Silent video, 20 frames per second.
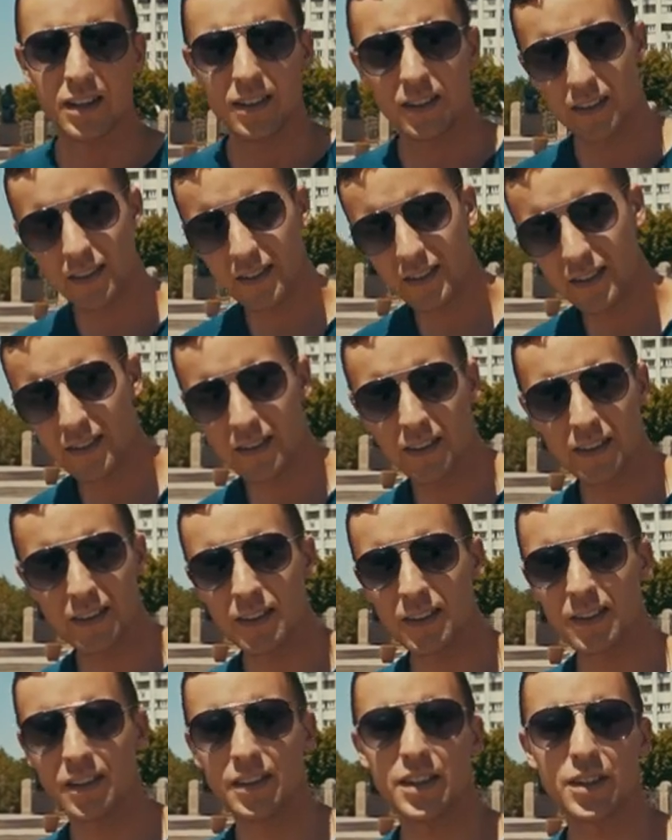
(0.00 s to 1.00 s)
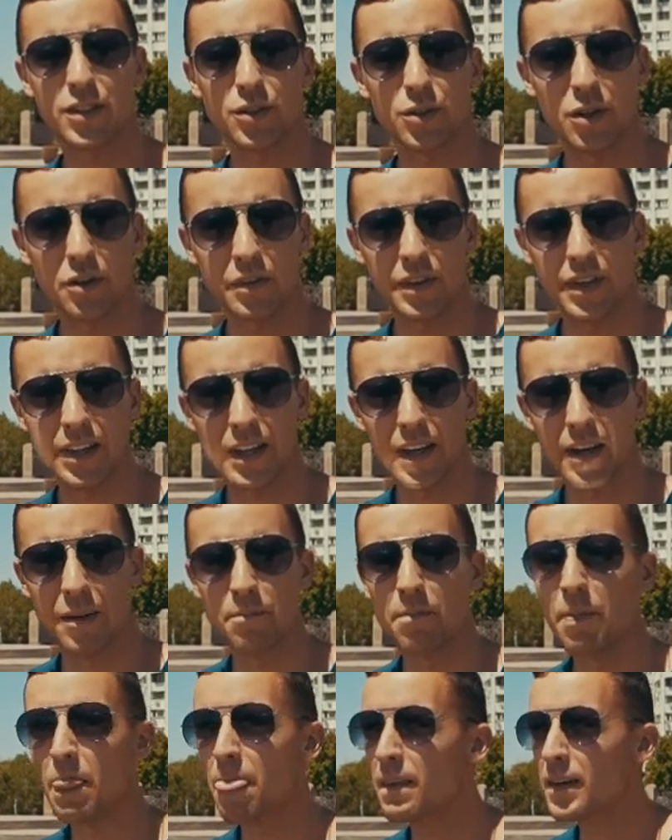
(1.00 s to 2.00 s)
oh, this sort of a thing.
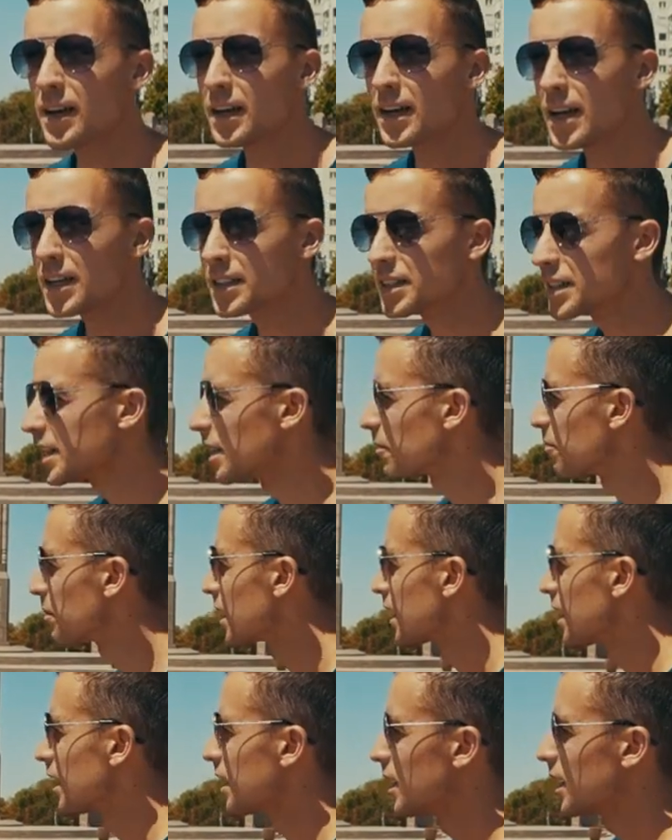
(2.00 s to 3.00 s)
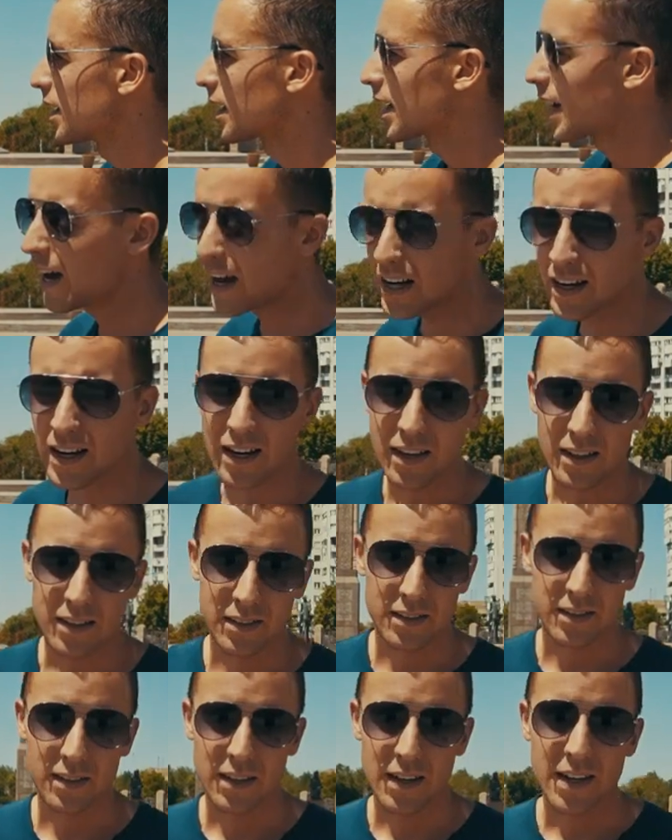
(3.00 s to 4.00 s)
Here's a tip. Color,
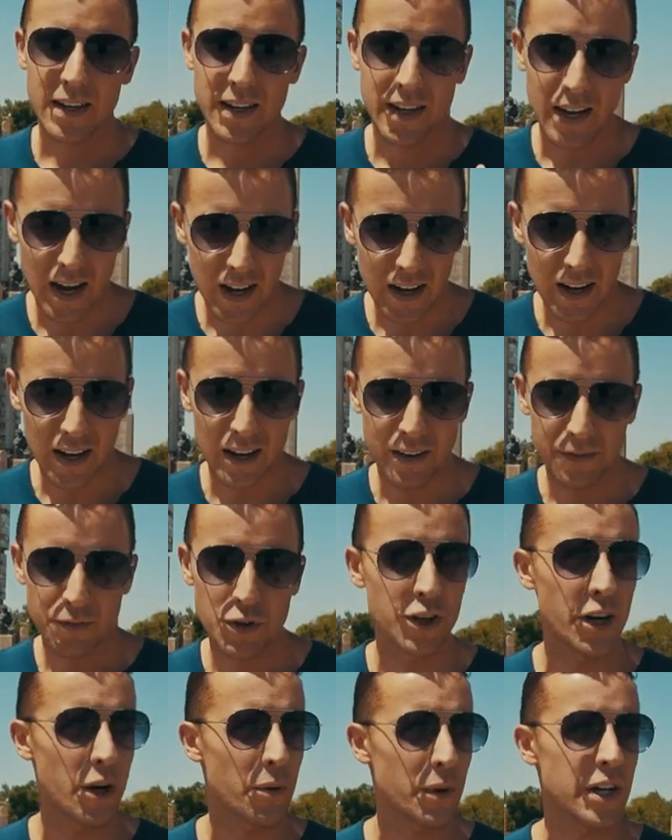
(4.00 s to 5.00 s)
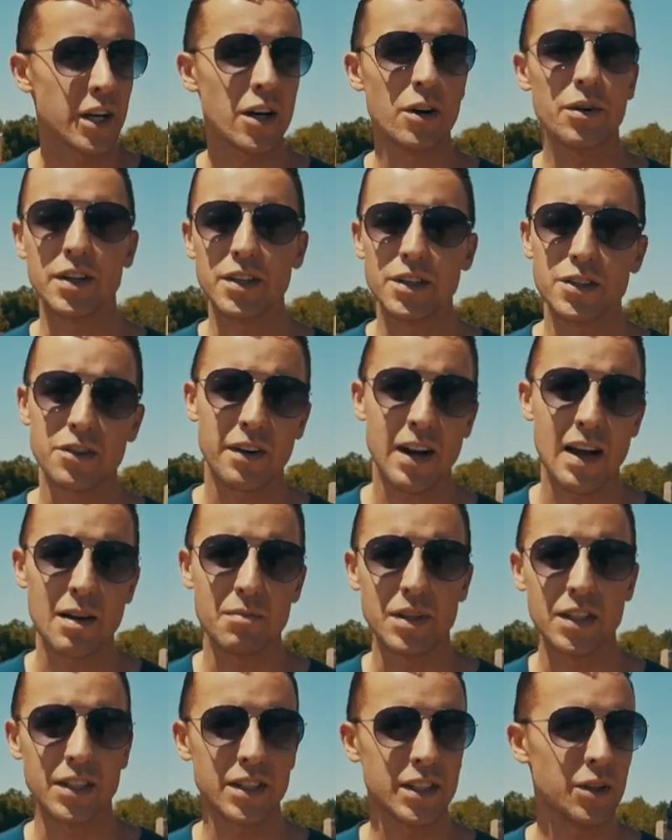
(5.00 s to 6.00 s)
color. You know when you go on Instagram
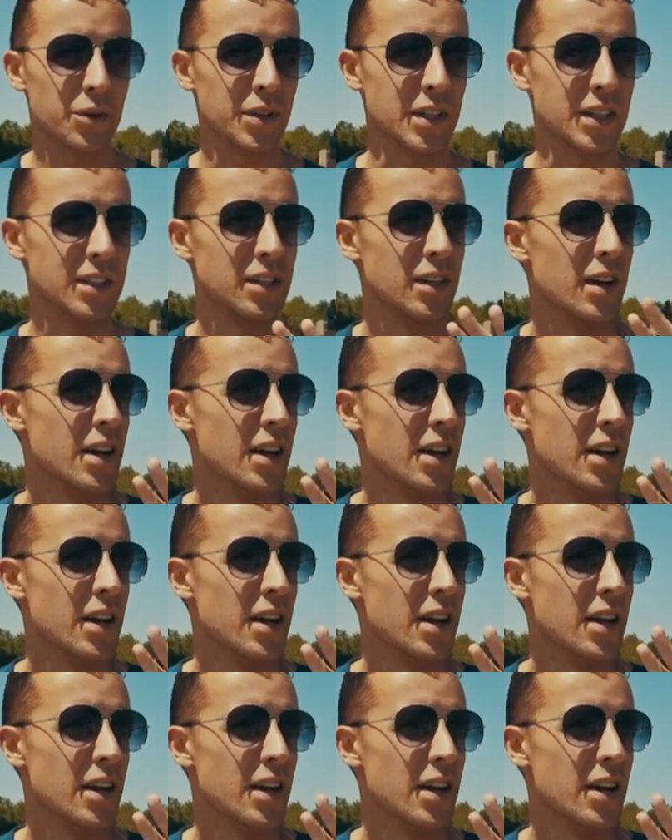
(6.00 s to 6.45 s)
and you see all these,